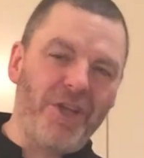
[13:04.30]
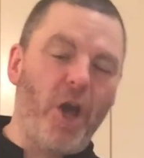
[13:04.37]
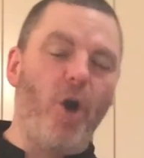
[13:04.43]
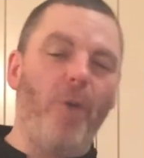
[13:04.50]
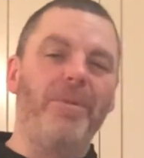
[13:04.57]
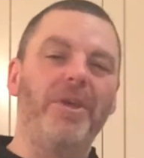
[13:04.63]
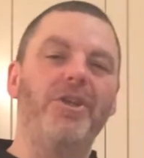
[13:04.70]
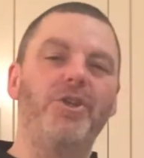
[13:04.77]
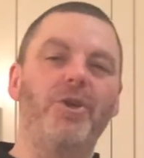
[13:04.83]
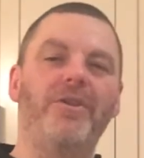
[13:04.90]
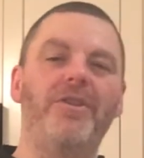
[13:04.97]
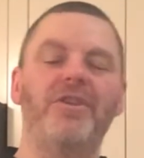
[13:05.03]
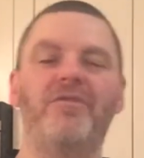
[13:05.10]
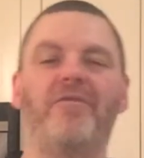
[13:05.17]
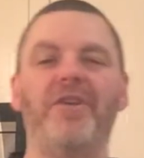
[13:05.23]
I hope you enjoyed
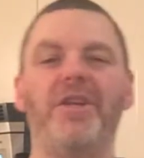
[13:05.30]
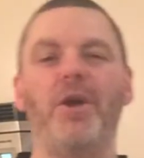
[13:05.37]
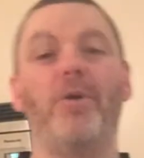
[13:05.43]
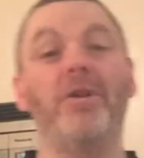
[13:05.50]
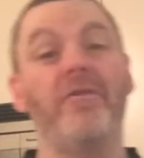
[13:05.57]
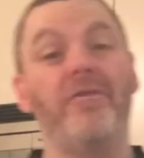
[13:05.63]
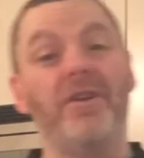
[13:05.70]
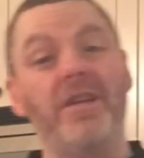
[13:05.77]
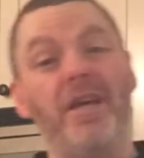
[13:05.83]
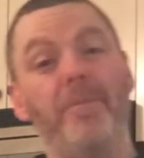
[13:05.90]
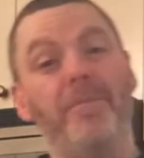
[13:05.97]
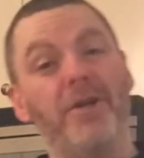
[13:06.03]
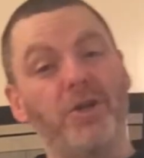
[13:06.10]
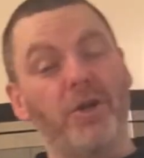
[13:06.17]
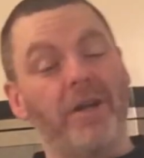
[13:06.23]
this video. And if you did,
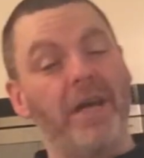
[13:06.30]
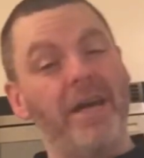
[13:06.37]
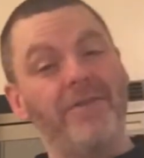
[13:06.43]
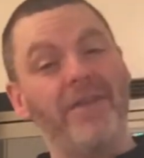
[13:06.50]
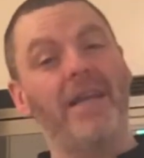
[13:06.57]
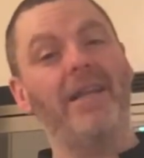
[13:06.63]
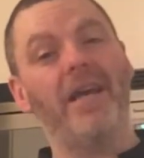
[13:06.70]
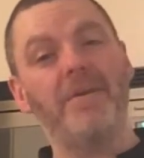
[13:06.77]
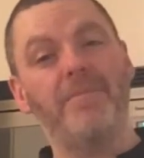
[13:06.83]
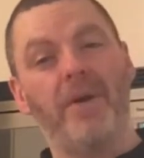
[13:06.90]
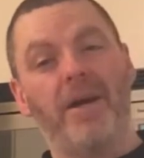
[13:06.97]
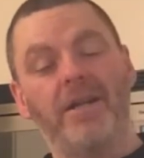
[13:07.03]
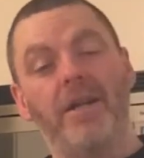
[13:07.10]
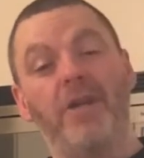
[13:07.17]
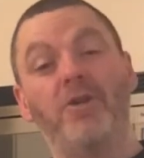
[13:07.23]
be sure to hit that like
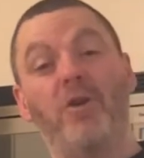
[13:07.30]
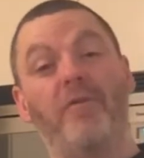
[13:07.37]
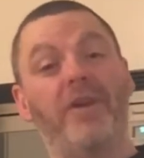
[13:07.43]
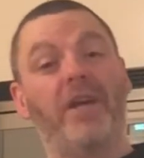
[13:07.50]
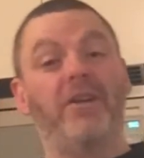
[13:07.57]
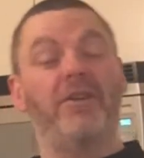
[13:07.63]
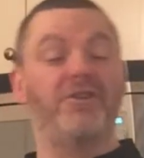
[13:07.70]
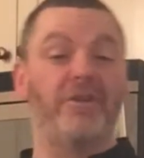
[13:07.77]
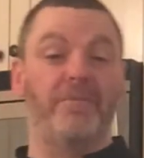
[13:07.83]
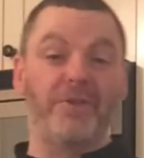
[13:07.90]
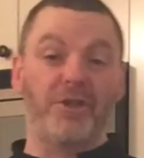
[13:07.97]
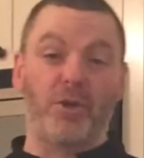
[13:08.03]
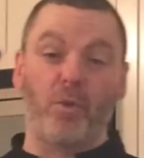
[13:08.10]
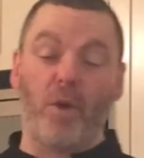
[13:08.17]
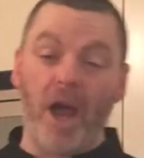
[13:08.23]
button and don't forget to
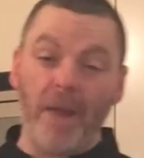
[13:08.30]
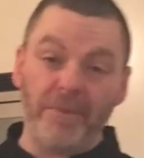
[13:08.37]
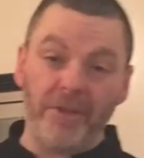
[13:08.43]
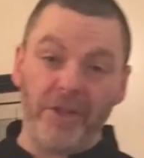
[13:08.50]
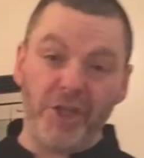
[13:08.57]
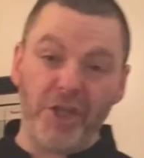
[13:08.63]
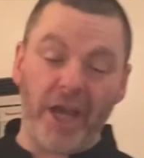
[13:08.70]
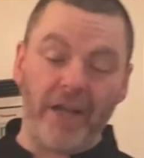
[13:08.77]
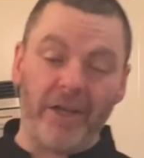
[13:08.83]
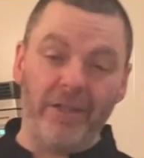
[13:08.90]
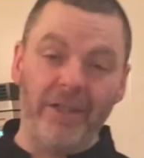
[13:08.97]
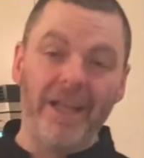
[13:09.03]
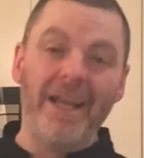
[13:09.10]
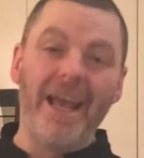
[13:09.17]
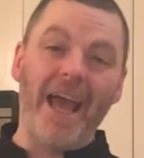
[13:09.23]
subscribe to the
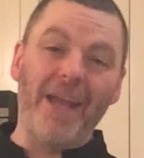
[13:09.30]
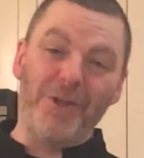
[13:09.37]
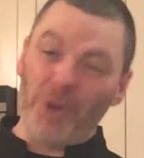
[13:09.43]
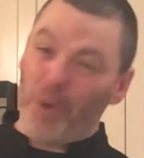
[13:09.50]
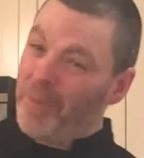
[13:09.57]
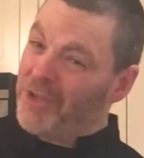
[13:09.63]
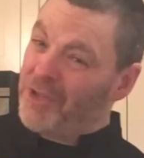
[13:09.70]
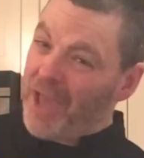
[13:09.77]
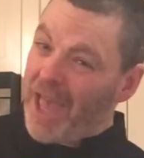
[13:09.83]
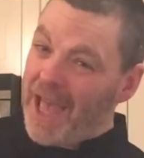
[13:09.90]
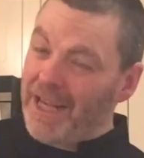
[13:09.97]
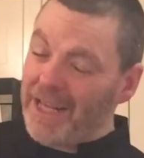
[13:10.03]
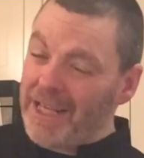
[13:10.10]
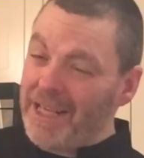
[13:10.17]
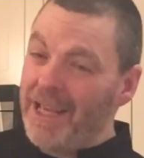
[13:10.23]
channel and don't miss
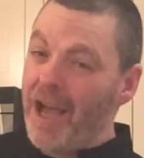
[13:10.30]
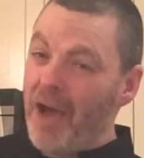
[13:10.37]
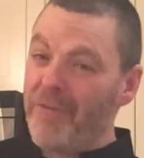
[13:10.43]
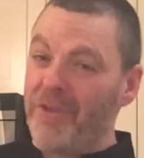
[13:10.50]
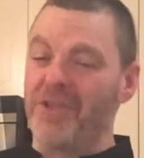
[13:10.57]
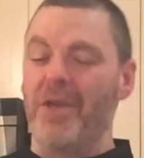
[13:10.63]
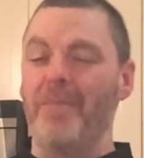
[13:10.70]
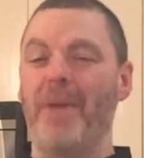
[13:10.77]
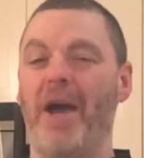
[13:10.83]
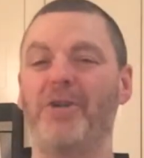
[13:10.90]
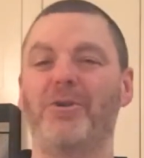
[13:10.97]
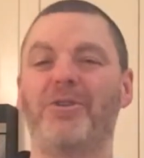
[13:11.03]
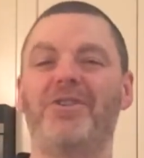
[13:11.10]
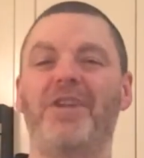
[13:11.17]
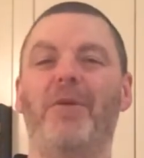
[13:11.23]
any of the St.
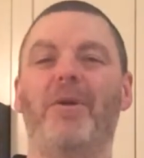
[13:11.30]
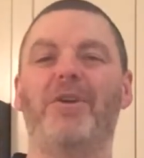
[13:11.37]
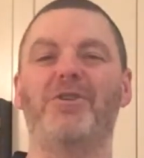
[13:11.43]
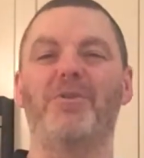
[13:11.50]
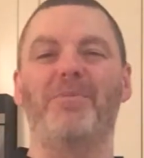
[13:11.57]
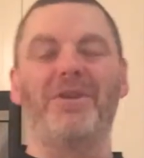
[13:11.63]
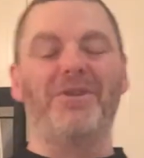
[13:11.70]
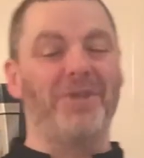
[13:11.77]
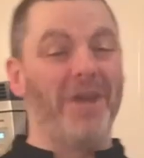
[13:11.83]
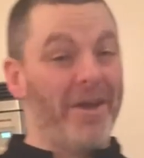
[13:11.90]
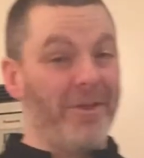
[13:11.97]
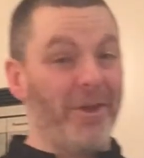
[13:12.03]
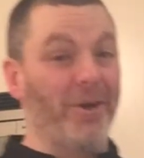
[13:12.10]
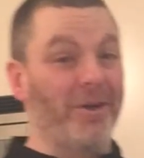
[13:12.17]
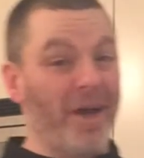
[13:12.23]
Patrick's Day recipes
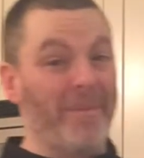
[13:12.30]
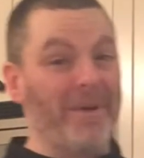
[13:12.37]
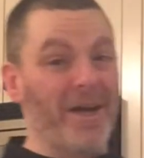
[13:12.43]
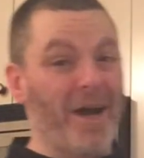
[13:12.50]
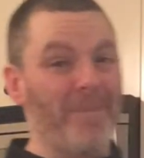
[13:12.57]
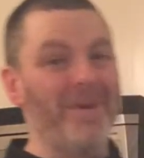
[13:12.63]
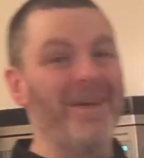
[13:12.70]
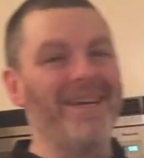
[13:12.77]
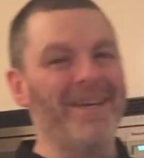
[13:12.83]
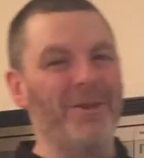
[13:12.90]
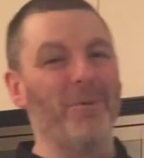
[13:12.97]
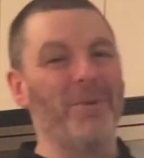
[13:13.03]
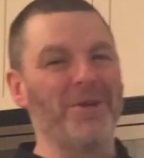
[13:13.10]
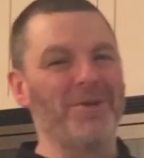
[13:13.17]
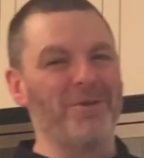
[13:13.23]
that are coming up in the
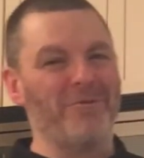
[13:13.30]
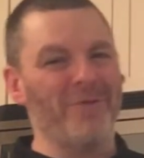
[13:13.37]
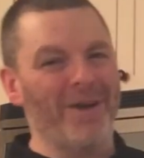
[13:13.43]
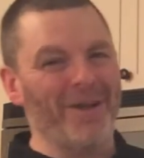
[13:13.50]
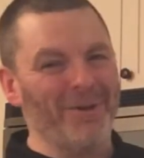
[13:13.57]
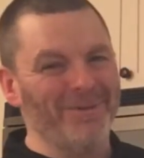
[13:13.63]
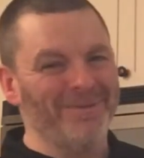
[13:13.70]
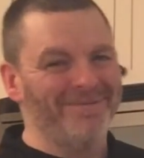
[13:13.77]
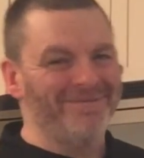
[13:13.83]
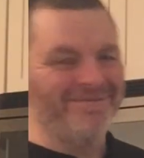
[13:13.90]
weeks to follow.